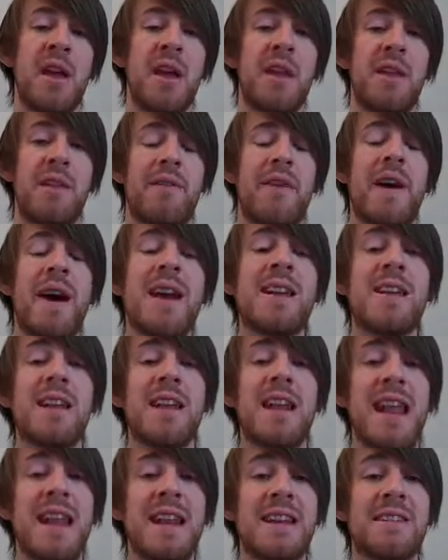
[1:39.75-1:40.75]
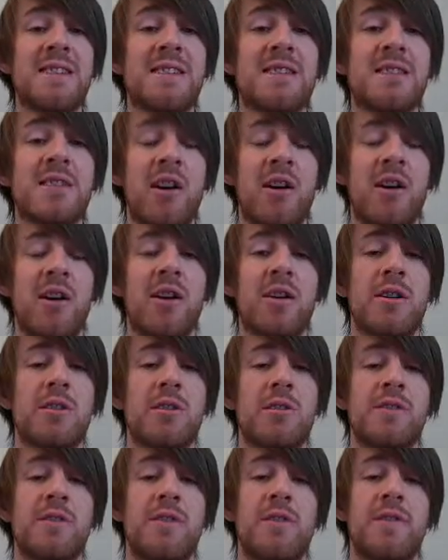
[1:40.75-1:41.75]
The final lens
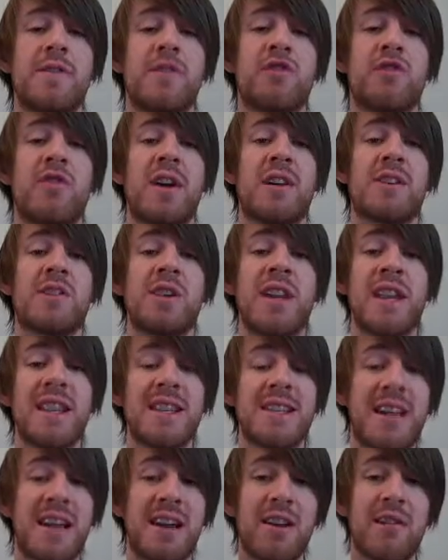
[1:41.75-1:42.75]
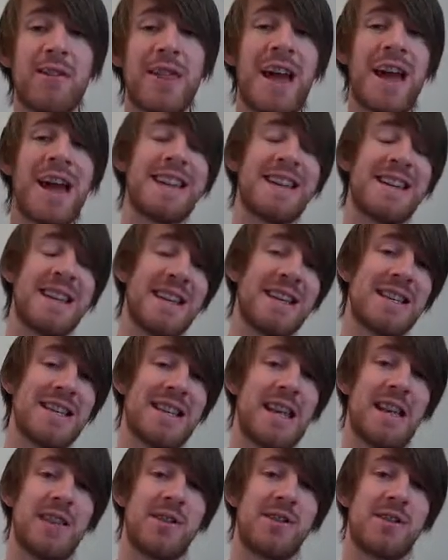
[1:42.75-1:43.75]
of strategy is that of the ideas
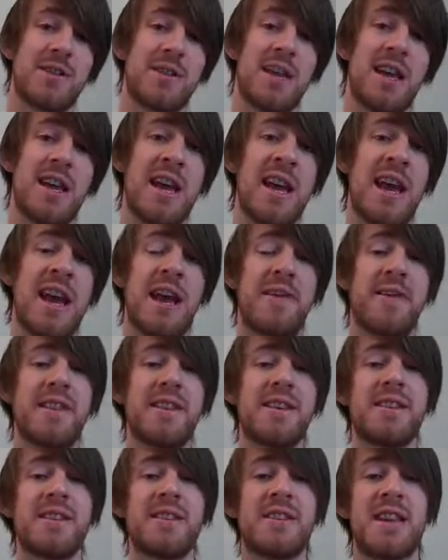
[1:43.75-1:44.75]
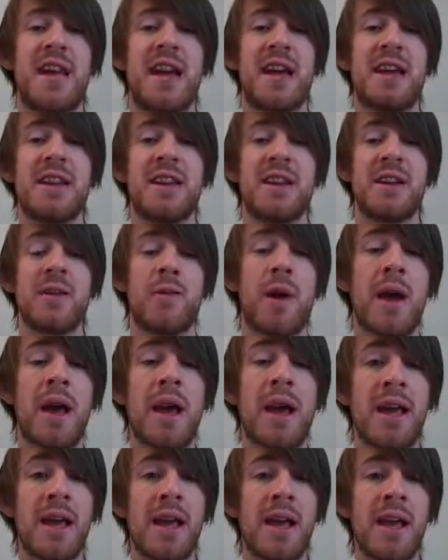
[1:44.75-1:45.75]
lens, and this is the idea
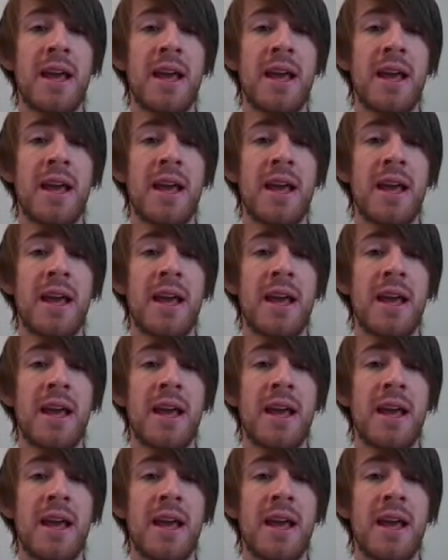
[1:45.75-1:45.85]
where